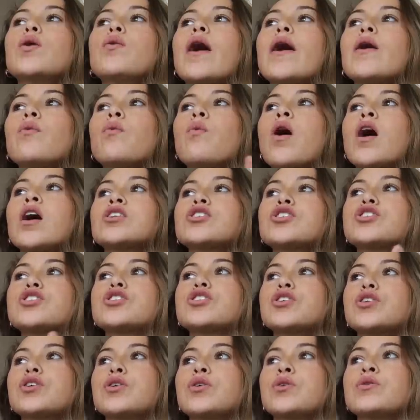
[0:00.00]
do I want
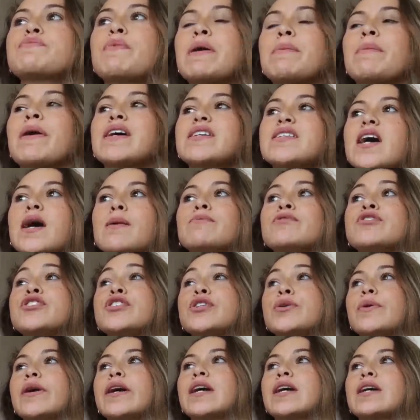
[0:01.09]
to spend my time
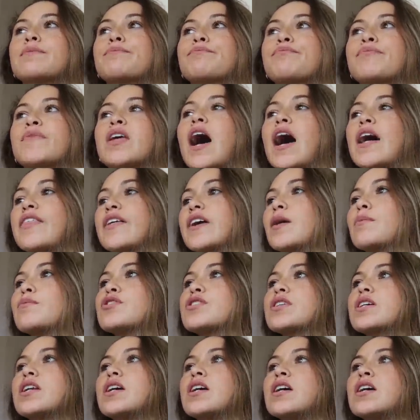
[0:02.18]
doing? I think I'm
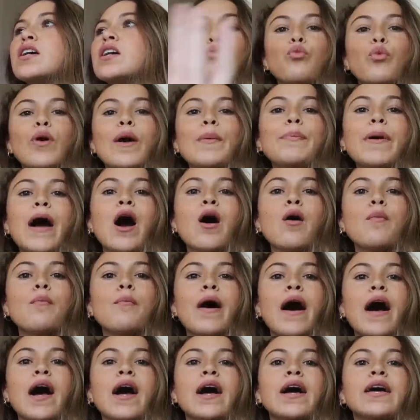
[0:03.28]
just gonna whip out
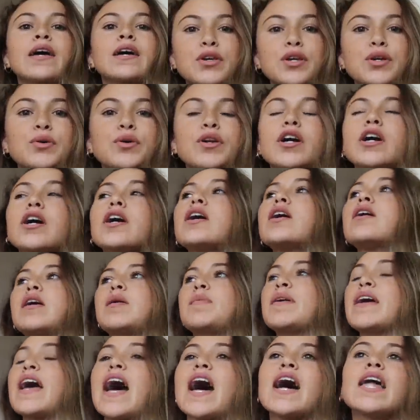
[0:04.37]
my computer,
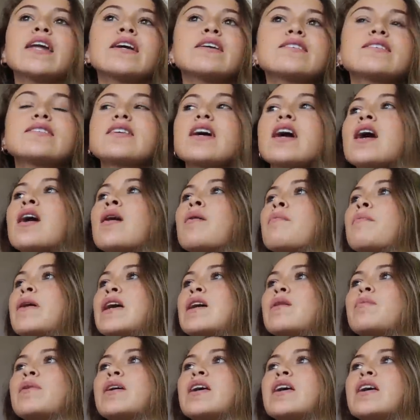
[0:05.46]
maybe edit some,
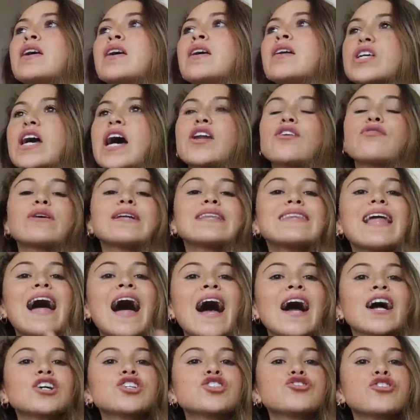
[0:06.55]
maybe just kind of
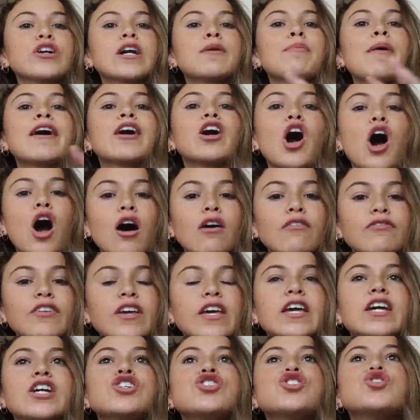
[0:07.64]
relax, drink my
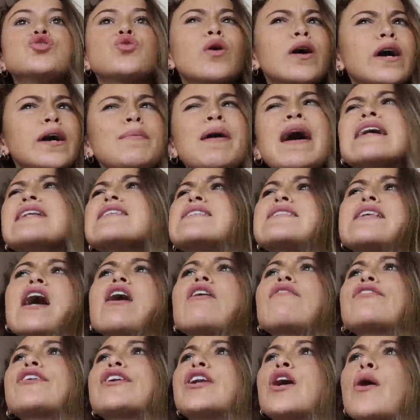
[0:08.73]
coffee, enjoy
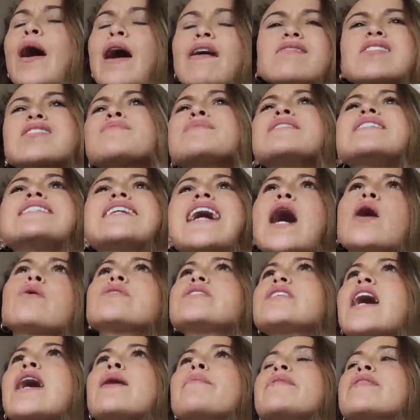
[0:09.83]
myself, you know, have some
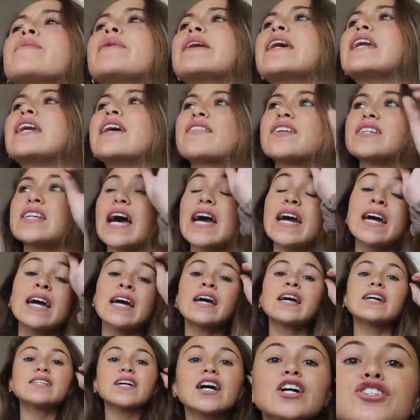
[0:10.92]
downtime in the beginning of the day.
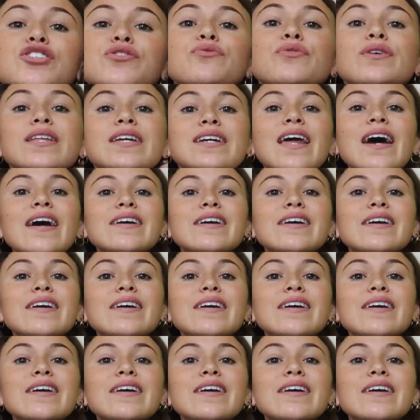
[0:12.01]
It's actually really